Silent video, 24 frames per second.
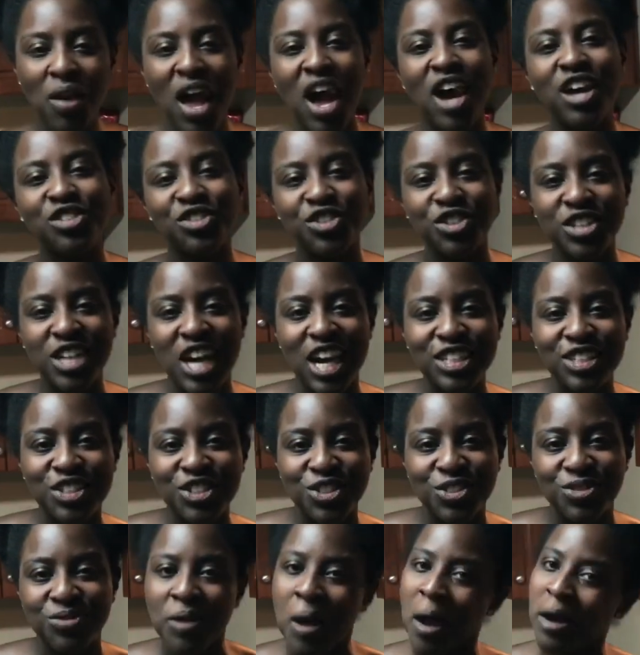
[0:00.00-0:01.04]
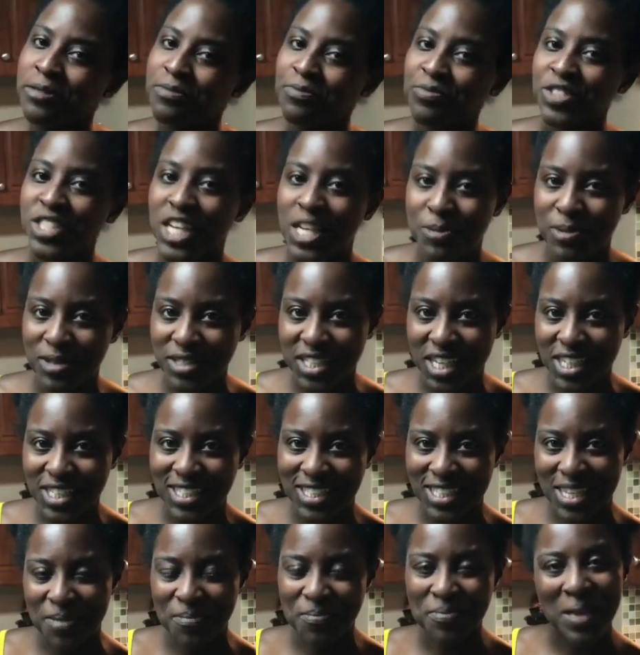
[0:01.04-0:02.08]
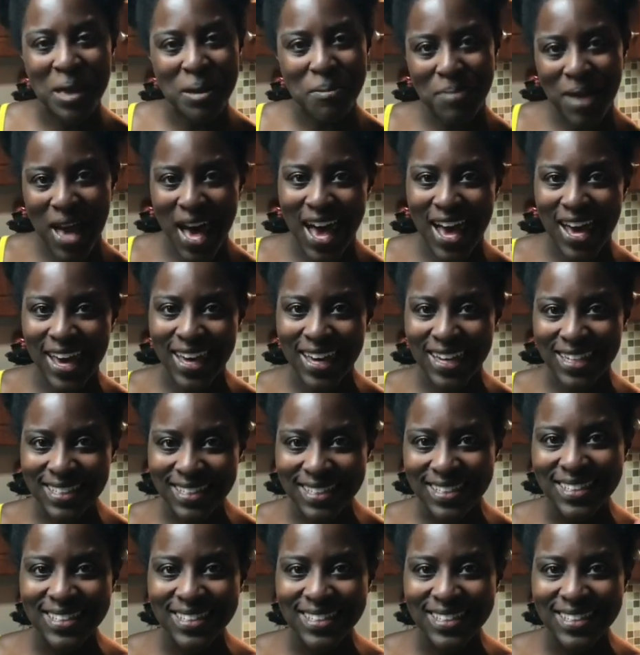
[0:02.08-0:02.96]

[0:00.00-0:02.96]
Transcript: I'll see you guys soon. Keep it tasty. Bye.